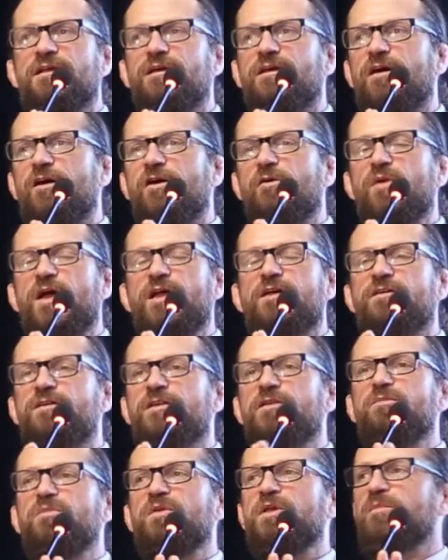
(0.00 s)
I
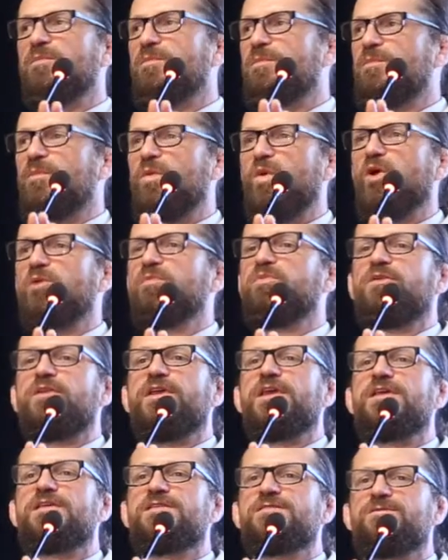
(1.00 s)
couldn't be more
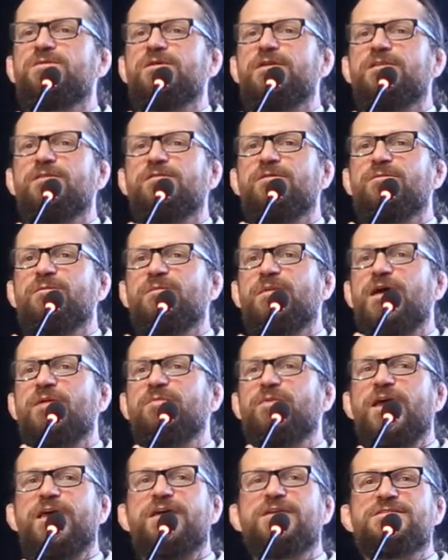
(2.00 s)
pleased with my
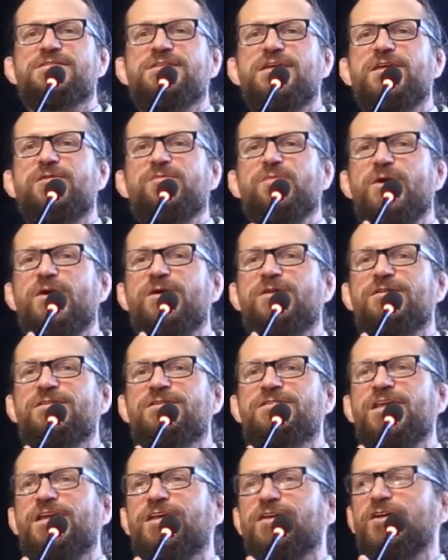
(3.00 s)
Pakistani
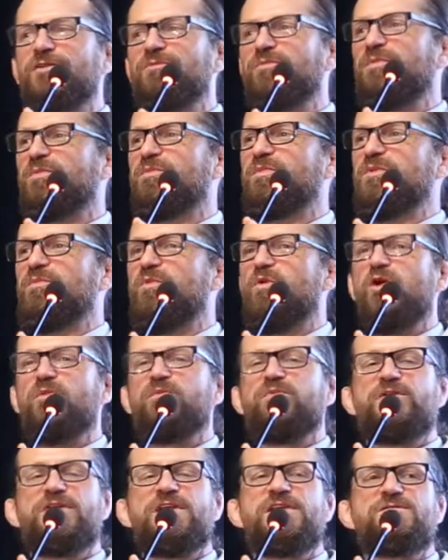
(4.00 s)
partners. I couldn't be more
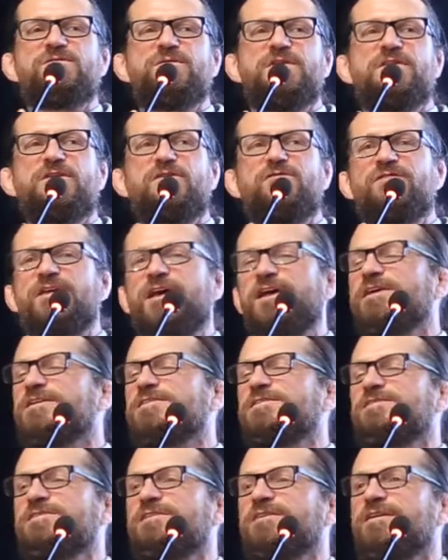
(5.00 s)
pleased with
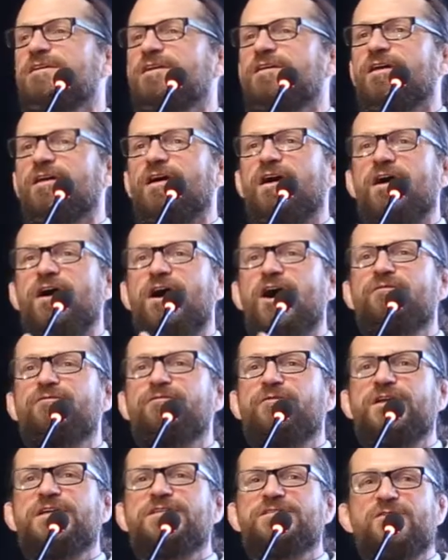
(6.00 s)
UVS
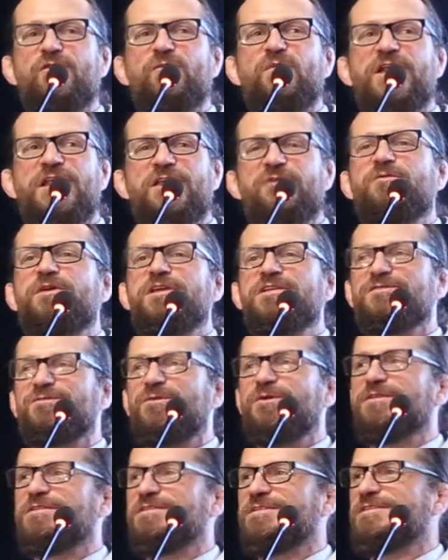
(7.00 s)
offering so many
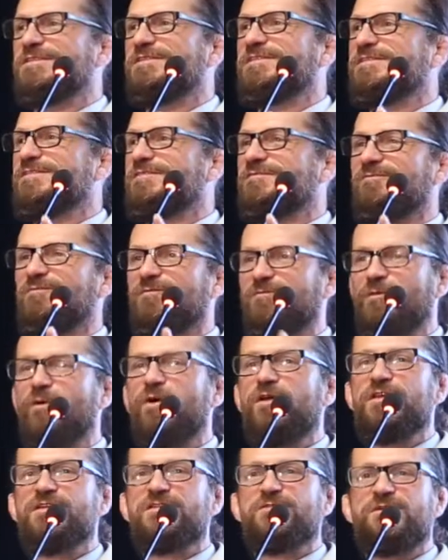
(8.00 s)
resources
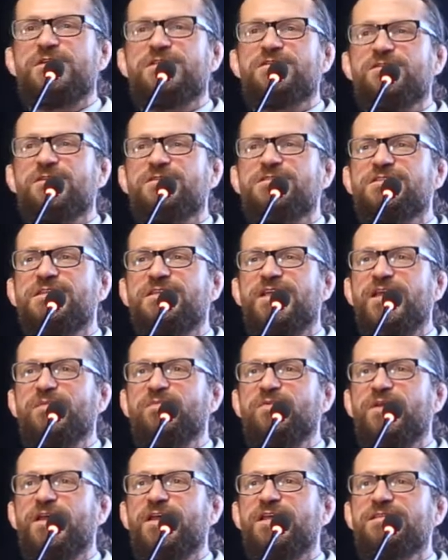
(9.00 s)
for this research to
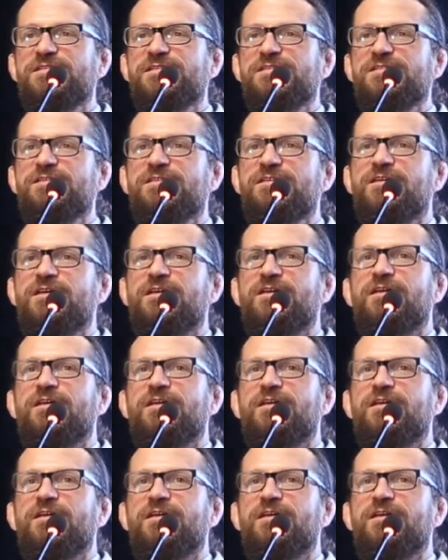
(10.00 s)
take place.